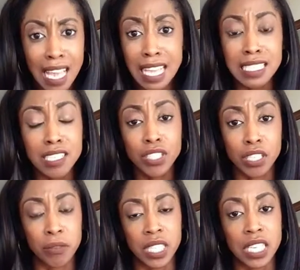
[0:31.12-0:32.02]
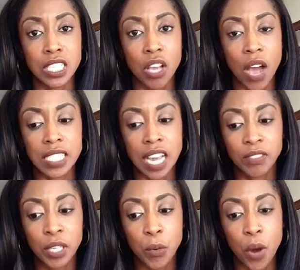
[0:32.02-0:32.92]
I still deal with it. So I
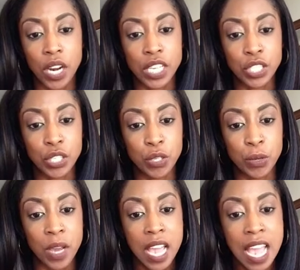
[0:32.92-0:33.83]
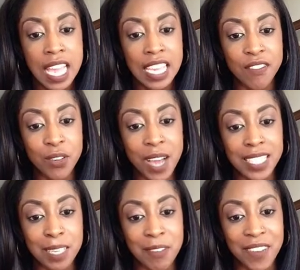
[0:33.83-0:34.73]
definitely wanted to give you
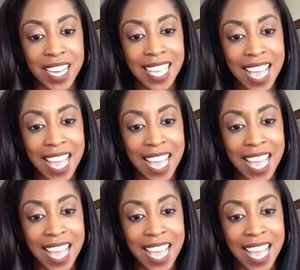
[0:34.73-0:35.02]
guys some advice.